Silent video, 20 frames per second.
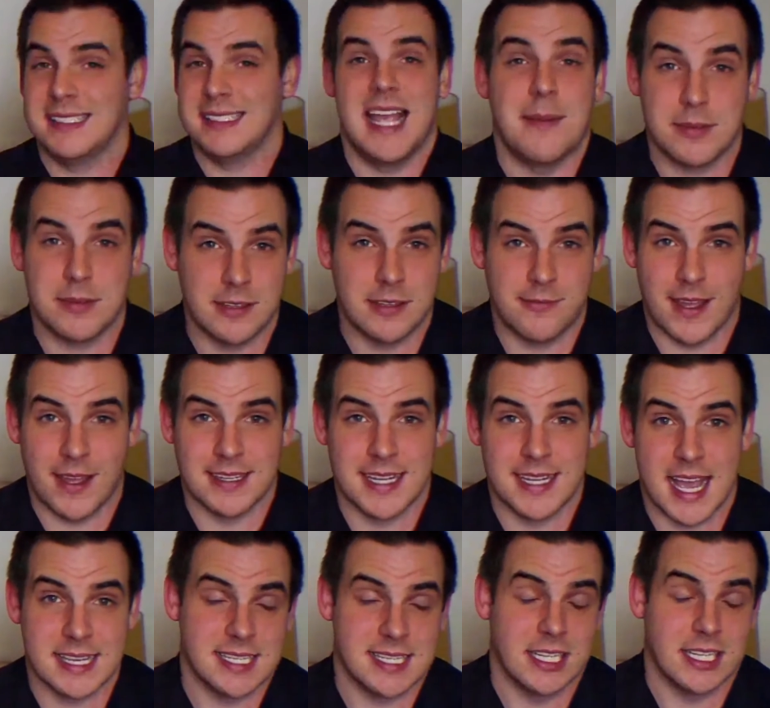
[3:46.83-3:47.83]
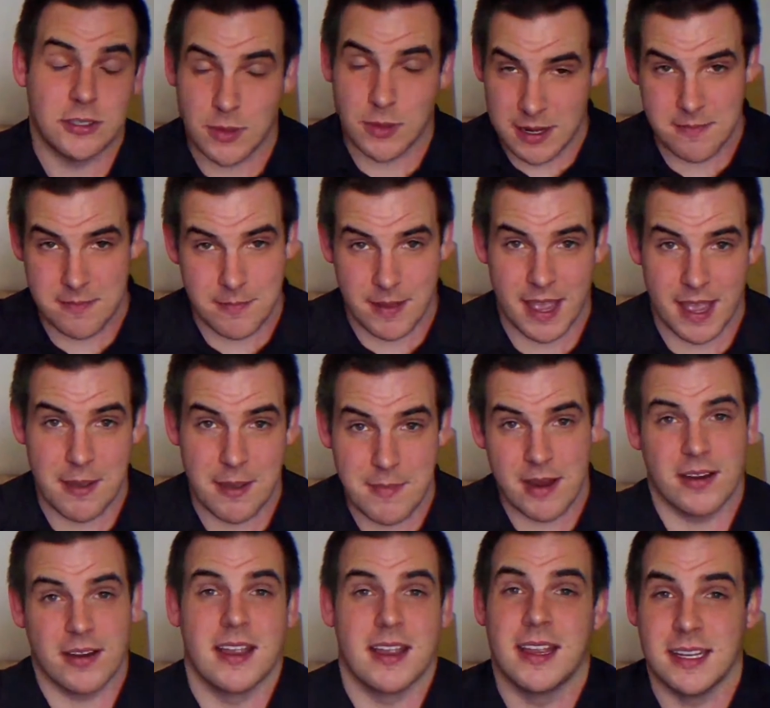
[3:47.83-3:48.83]
absolutely fantastic. It's written by
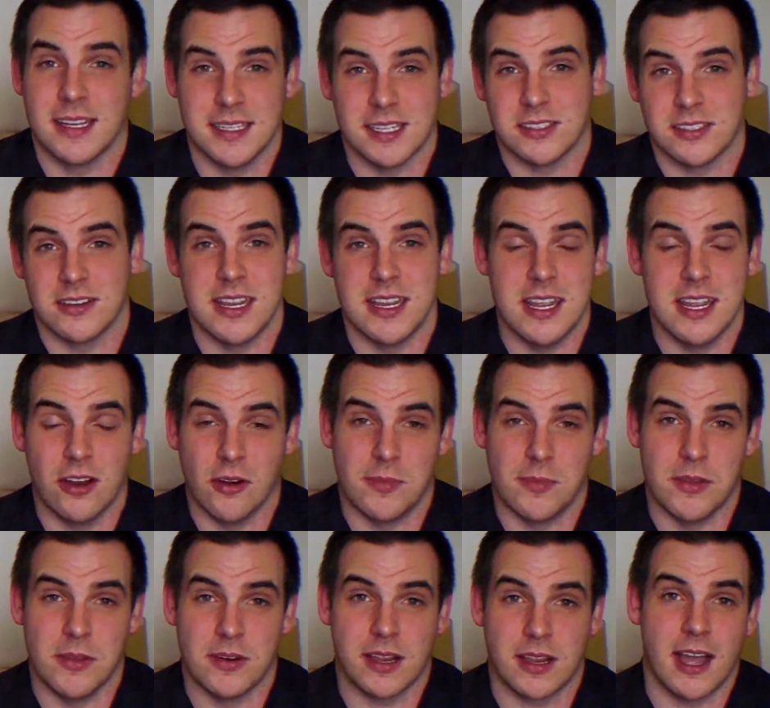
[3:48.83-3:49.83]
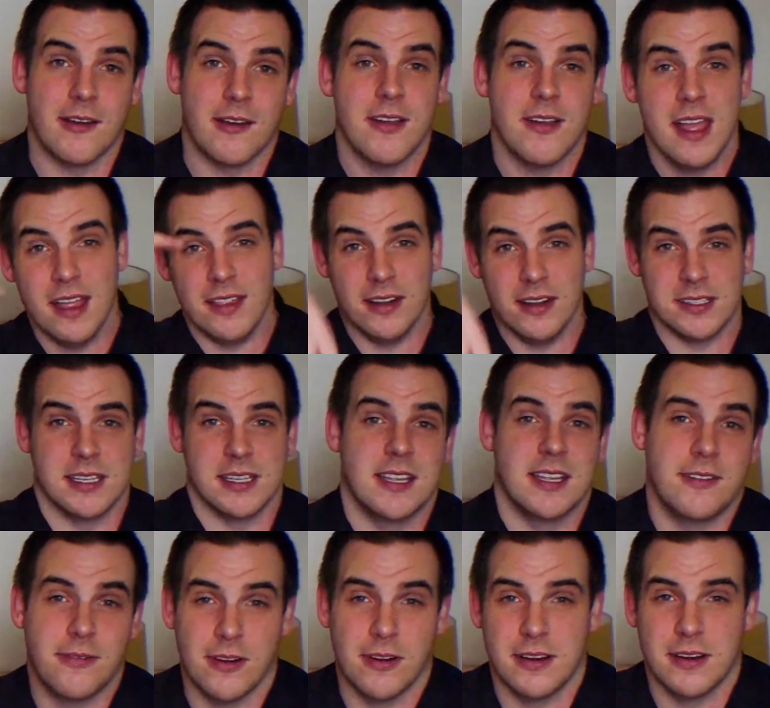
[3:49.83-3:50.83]
American conductor Igor Budikov. There's a link
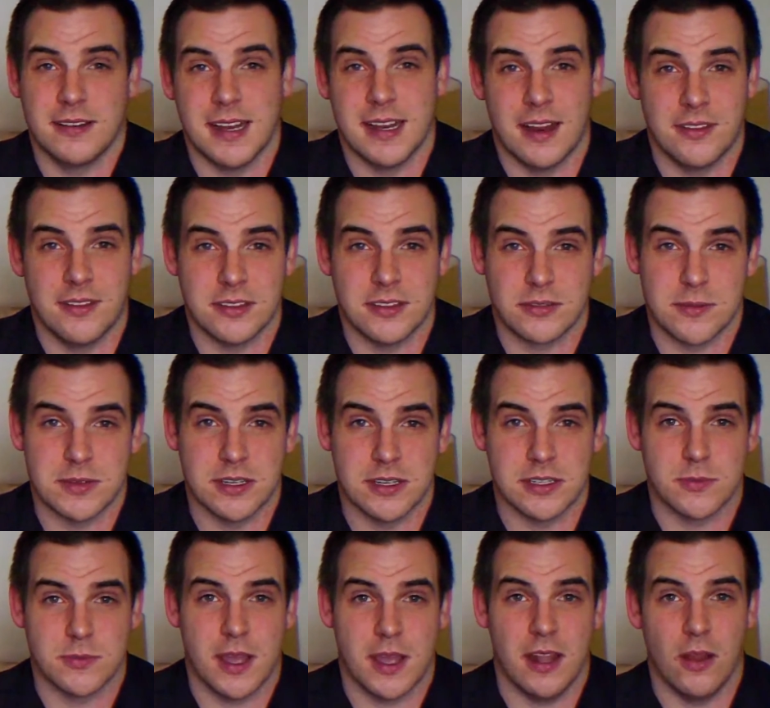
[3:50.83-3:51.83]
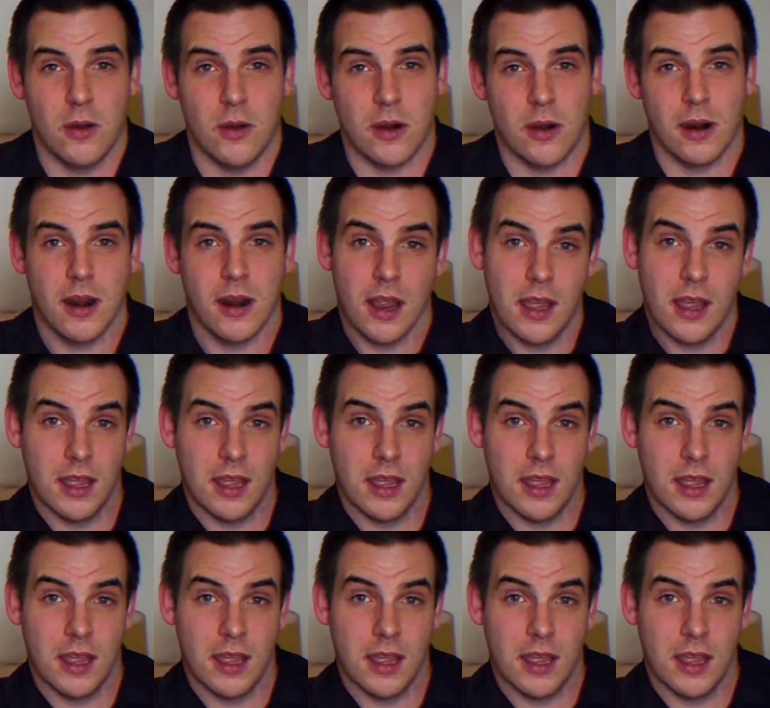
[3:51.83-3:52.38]
for it down in the description as well, or